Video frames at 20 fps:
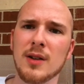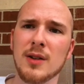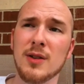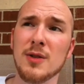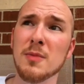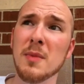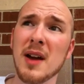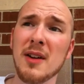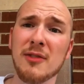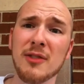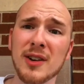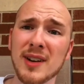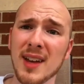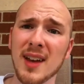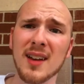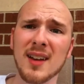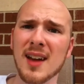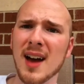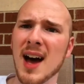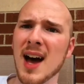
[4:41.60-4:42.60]
You may
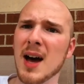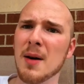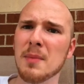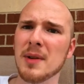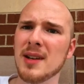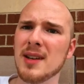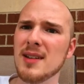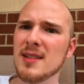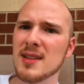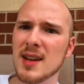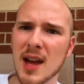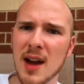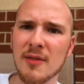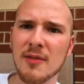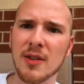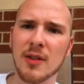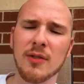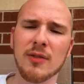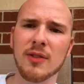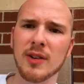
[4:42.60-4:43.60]
forget God, but He
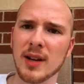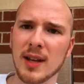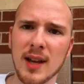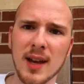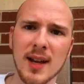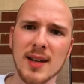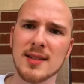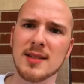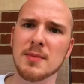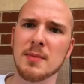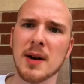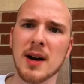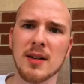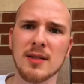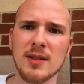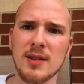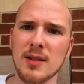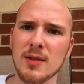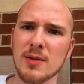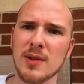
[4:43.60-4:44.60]
never forgets
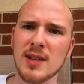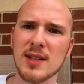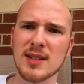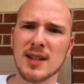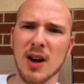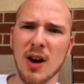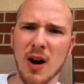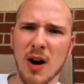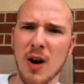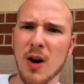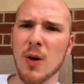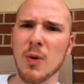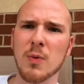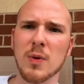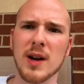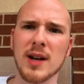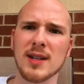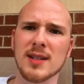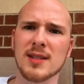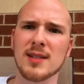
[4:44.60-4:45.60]
about you. He's
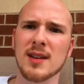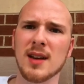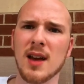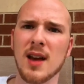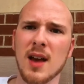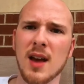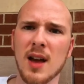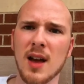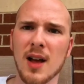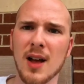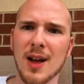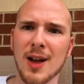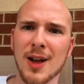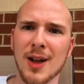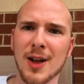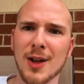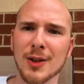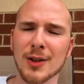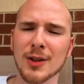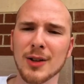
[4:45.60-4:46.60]
always
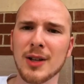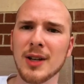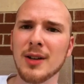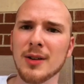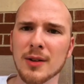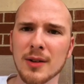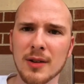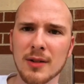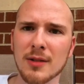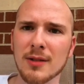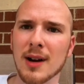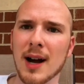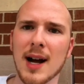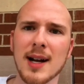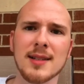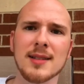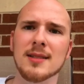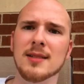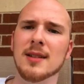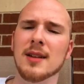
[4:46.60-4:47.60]
looking on the
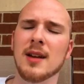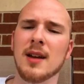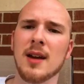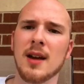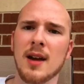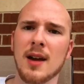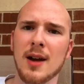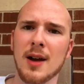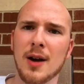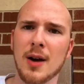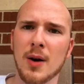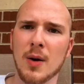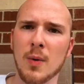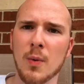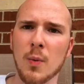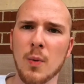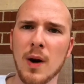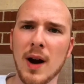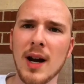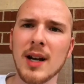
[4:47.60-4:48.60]
horizon,
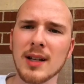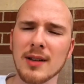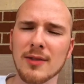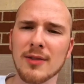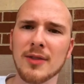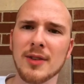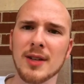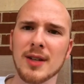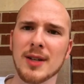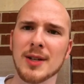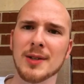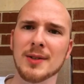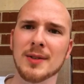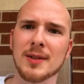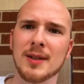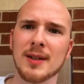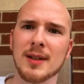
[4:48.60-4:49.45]
waiting for you